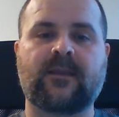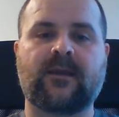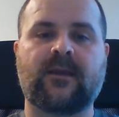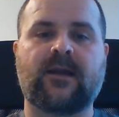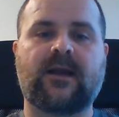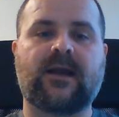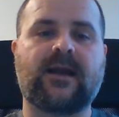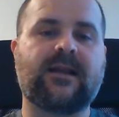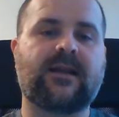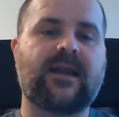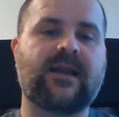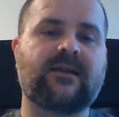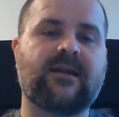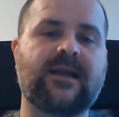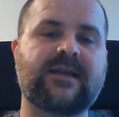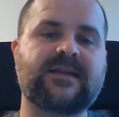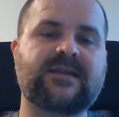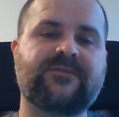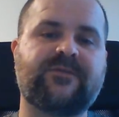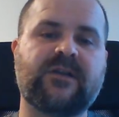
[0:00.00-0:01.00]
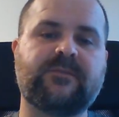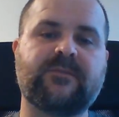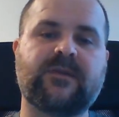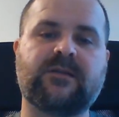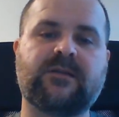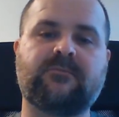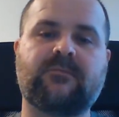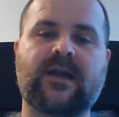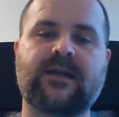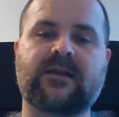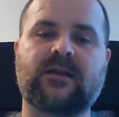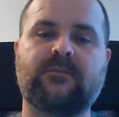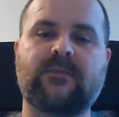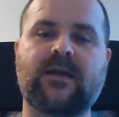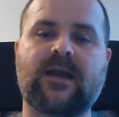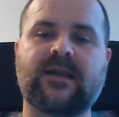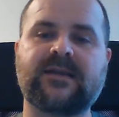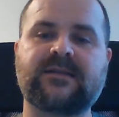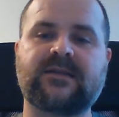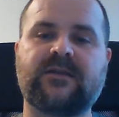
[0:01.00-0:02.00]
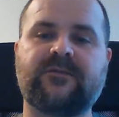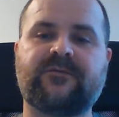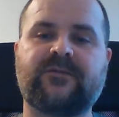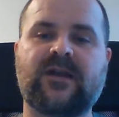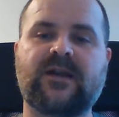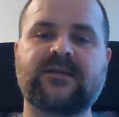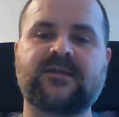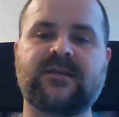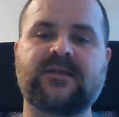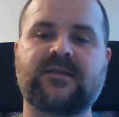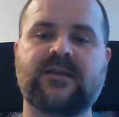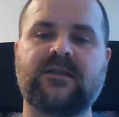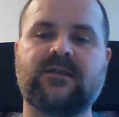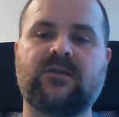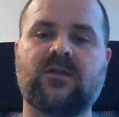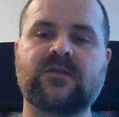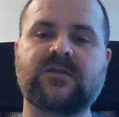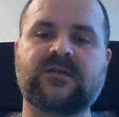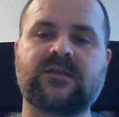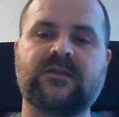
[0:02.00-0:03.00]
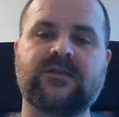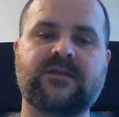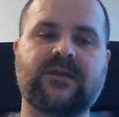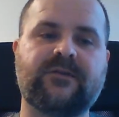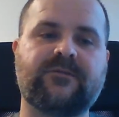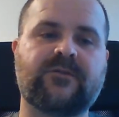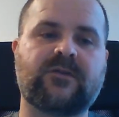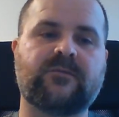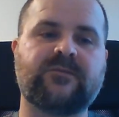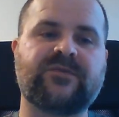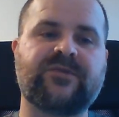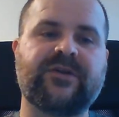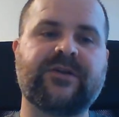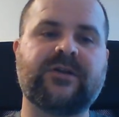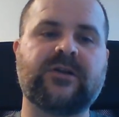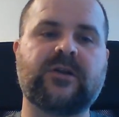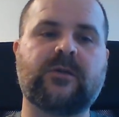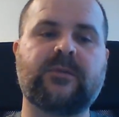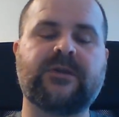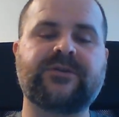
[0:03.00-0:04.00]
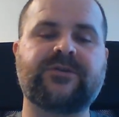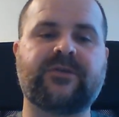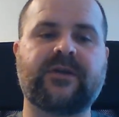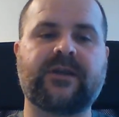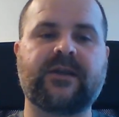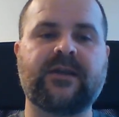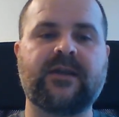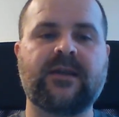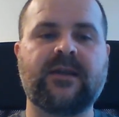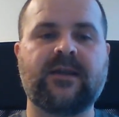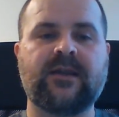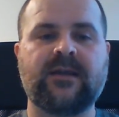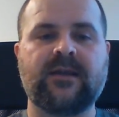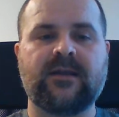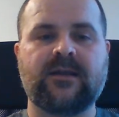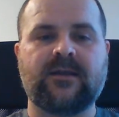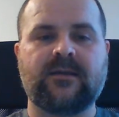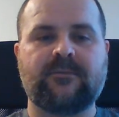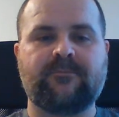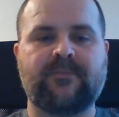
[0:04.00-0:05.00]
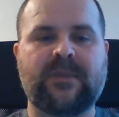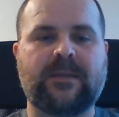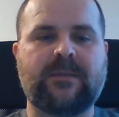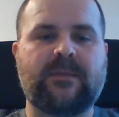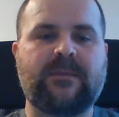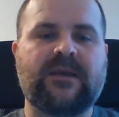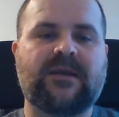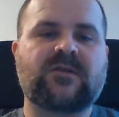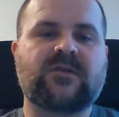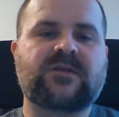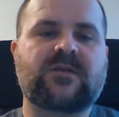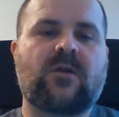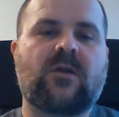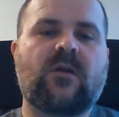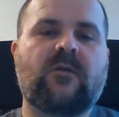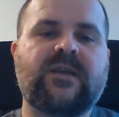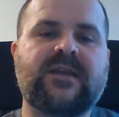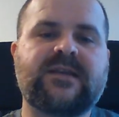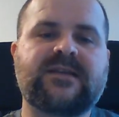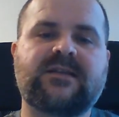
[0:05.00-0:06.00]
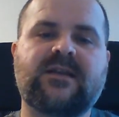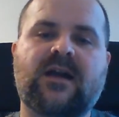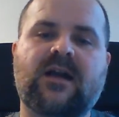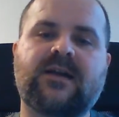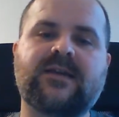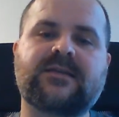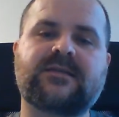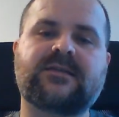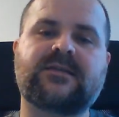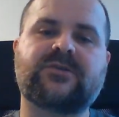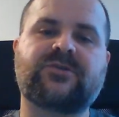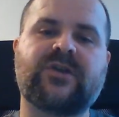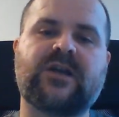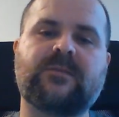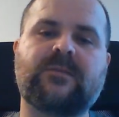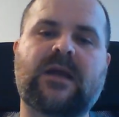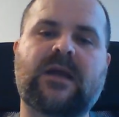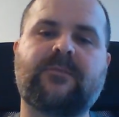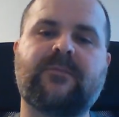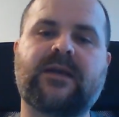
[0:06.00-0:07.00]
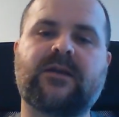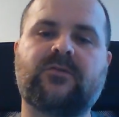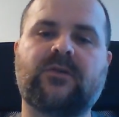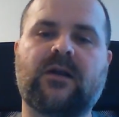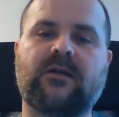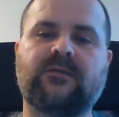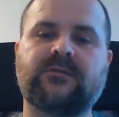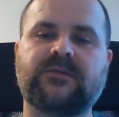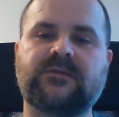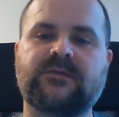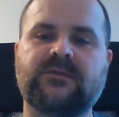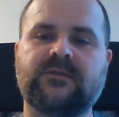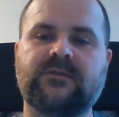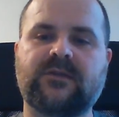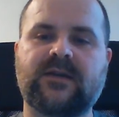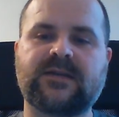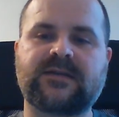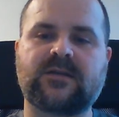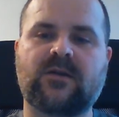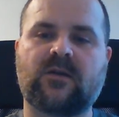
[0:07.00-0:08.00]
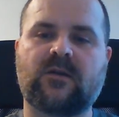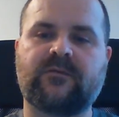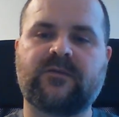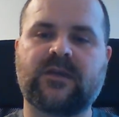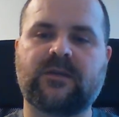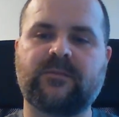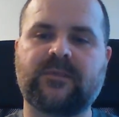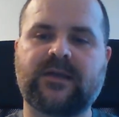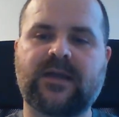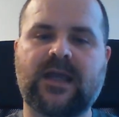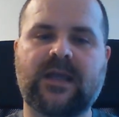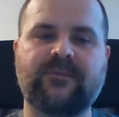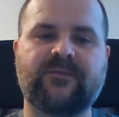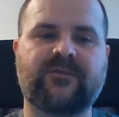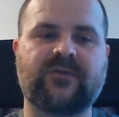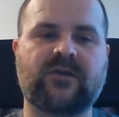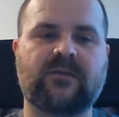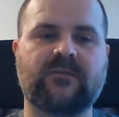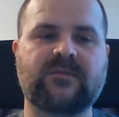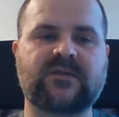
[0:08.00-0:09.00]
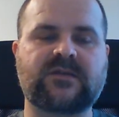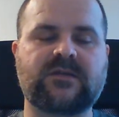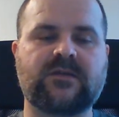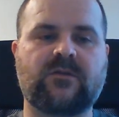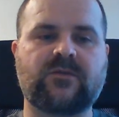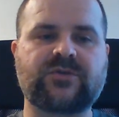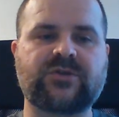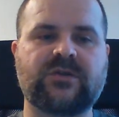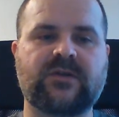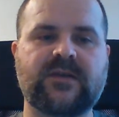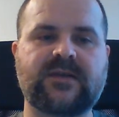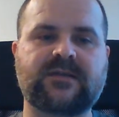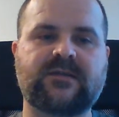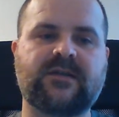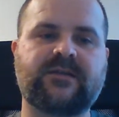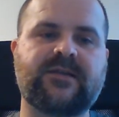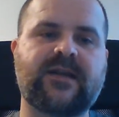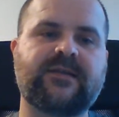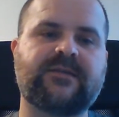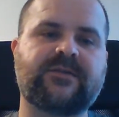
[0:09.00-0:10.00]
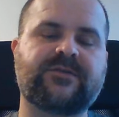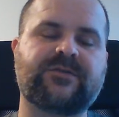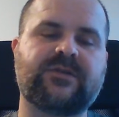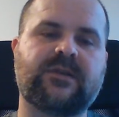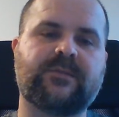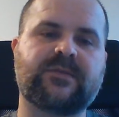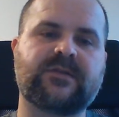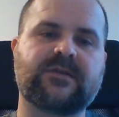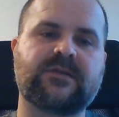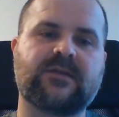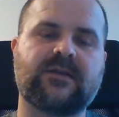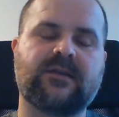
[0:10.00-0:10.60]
I like Lex Fridman, Michael Malice, and Francis and Constantine from Trigonometry, maybe because all of these guys share my background, as all of them came from socialist dictatorships.